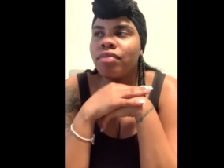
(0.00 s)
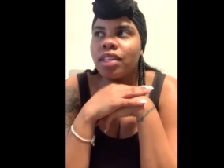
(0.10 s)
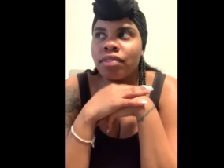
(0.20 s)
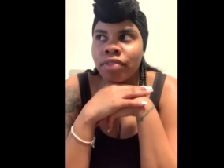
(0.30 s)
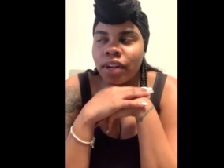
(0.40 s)

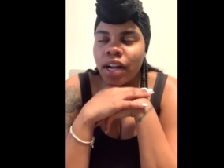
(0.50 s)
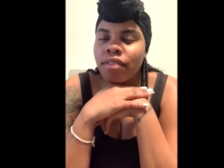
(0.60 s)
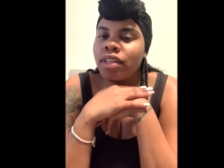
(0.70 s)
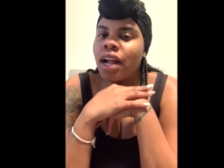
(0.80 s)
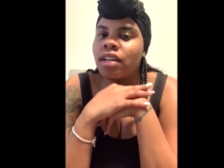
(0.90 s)
the
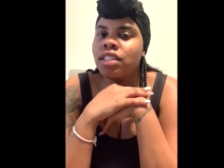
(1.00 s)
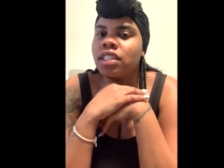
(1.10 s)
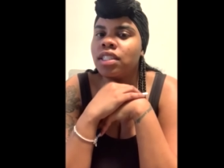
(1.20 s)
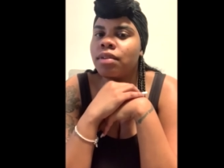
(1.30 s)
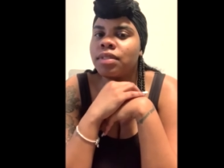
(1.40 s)
recovery
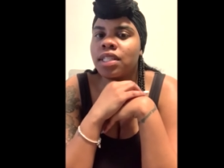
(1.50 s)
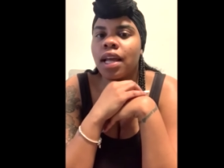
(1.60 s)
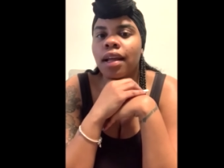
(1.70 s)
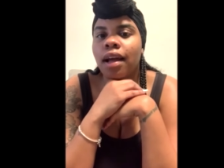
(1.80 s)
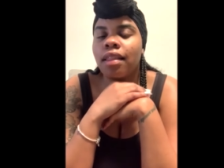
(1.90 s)
houses that was
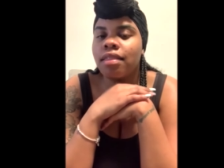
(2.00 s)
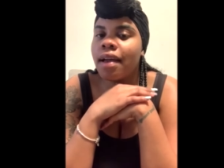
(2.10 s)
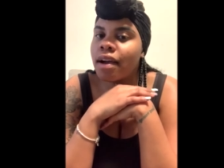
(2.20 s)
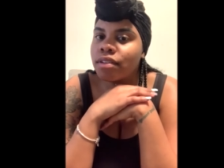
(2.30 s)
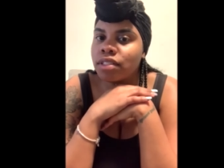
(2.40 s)
like
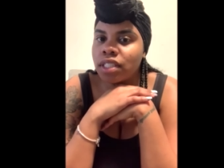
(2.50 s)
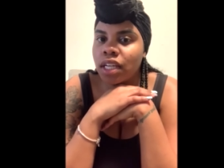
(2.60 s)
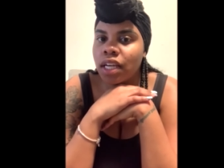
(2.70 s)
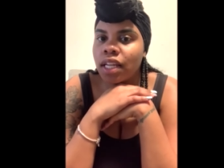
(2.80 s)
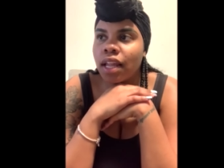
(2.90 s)

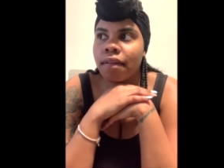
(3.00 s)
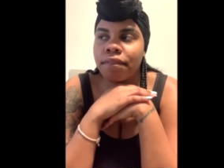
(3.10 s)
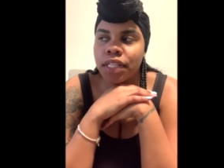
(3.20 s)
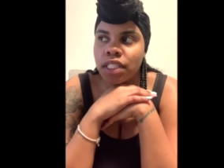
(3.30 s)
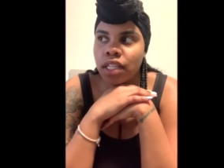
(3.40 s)
$1,000, like
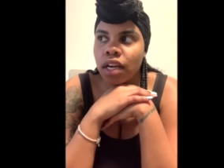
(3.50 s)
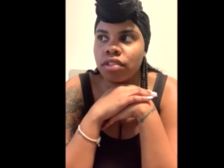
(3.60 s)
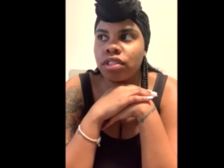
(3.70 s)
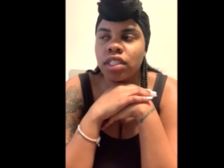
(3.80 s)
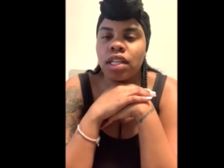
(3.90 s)

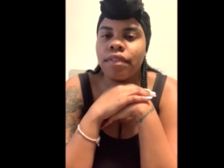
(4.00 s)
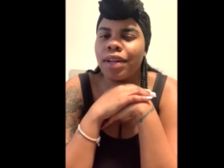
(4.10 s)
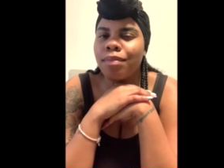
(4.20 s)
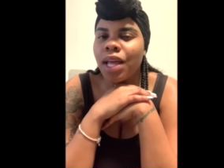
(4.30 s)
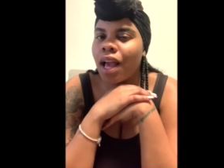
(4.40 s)
$1,500 and stuff, and
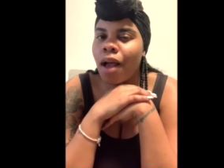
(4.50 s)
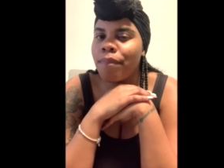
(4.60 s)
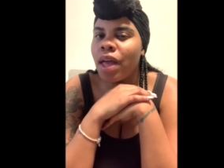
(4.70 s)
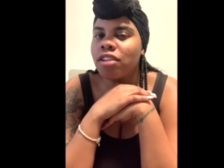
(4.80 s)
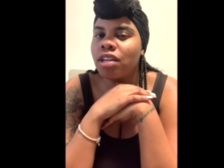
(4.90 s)
I'm like, I'm
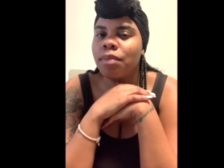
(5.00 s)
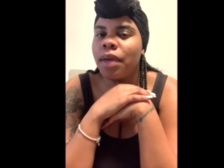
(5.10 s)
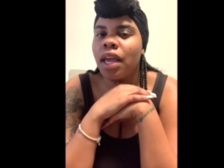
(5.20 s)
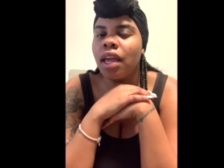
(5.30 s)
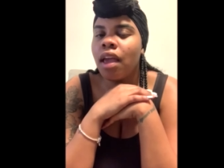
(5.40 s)
not trying to
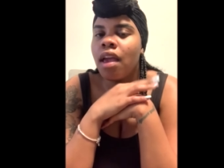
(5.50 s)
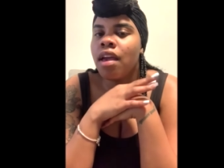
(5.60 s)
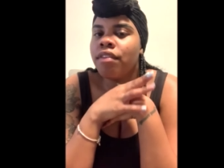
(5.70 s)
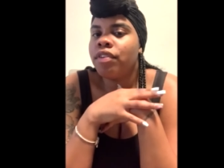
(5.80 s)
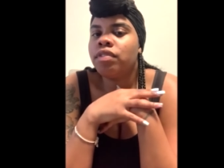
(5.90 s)
pay
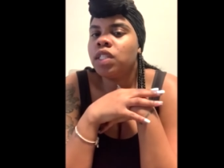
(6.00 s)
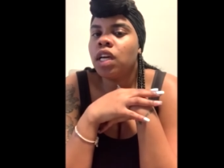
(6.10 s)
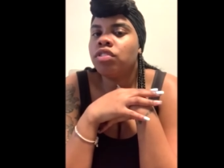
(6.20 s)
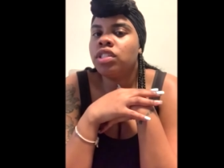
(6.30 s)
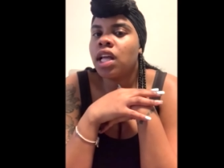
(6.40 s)

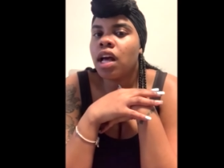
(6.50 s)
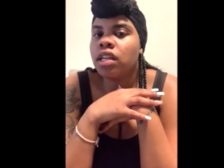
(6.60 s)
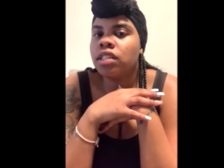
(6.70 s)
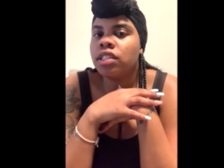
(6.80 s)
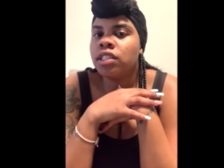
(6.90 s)

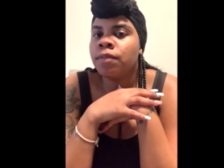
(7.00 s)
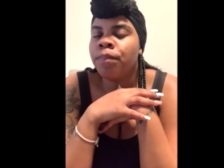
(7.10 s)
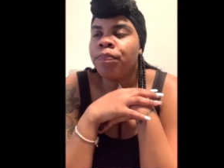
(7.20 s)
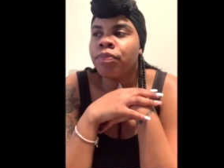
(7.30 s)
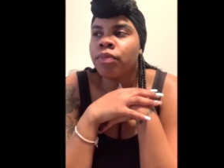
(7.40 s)
$1,500
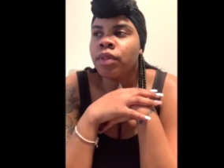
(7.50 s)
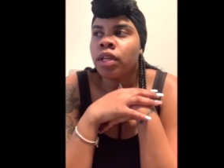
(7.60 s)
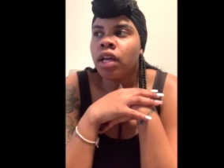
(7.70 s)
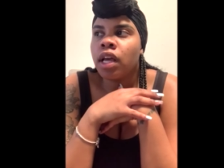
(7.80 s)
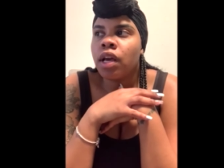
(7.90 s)

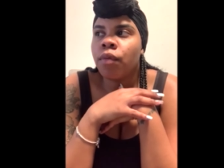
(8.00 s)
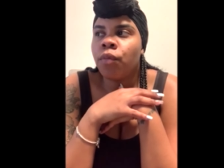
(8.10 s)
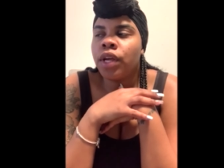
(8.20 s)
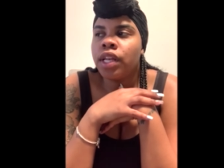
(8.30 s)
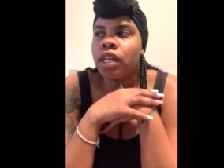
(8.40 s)

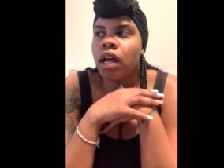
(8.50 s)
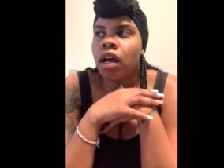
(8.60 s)
when